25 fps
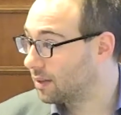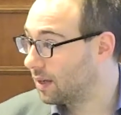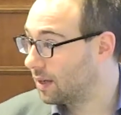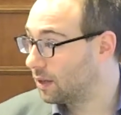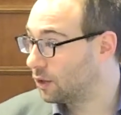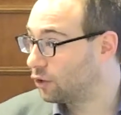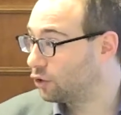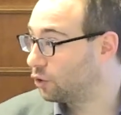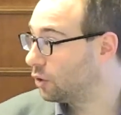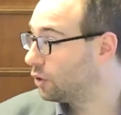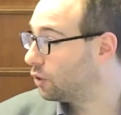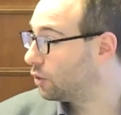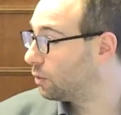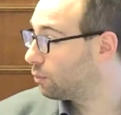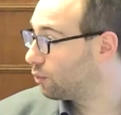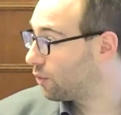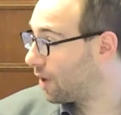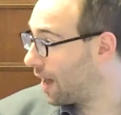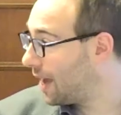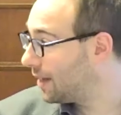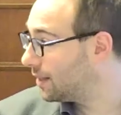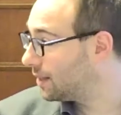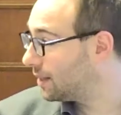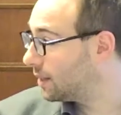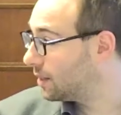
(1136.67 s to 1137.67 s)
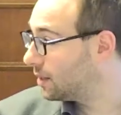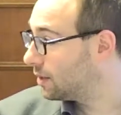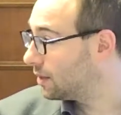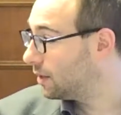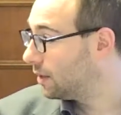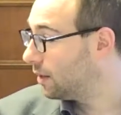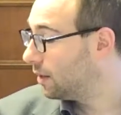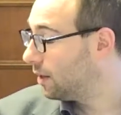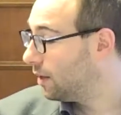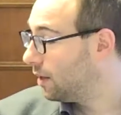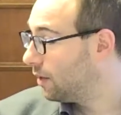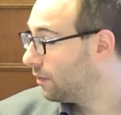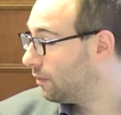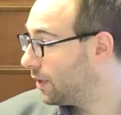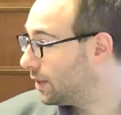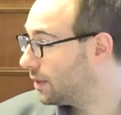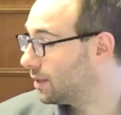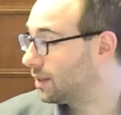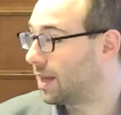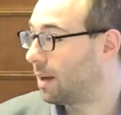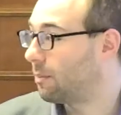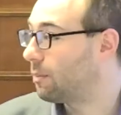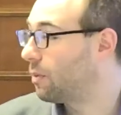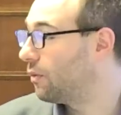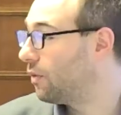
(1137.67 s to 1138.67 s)
And it shouldn't surprise us that
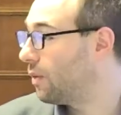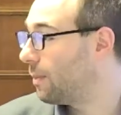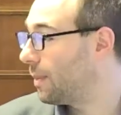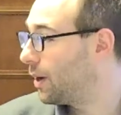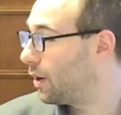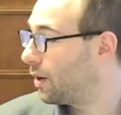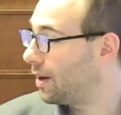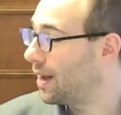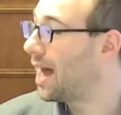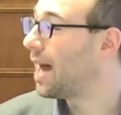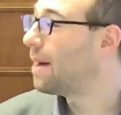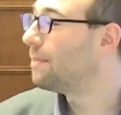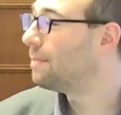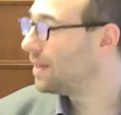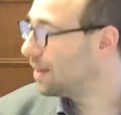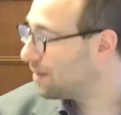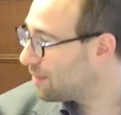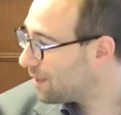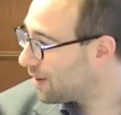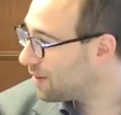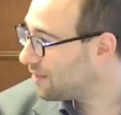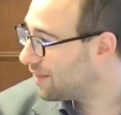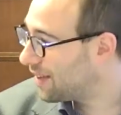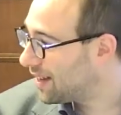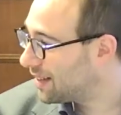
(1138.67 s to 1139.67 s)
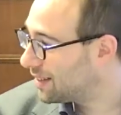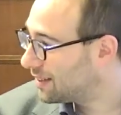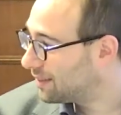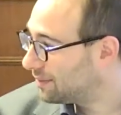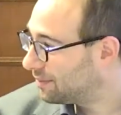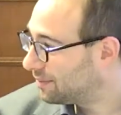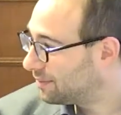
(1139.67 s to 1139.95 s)
some of them are not happy about that.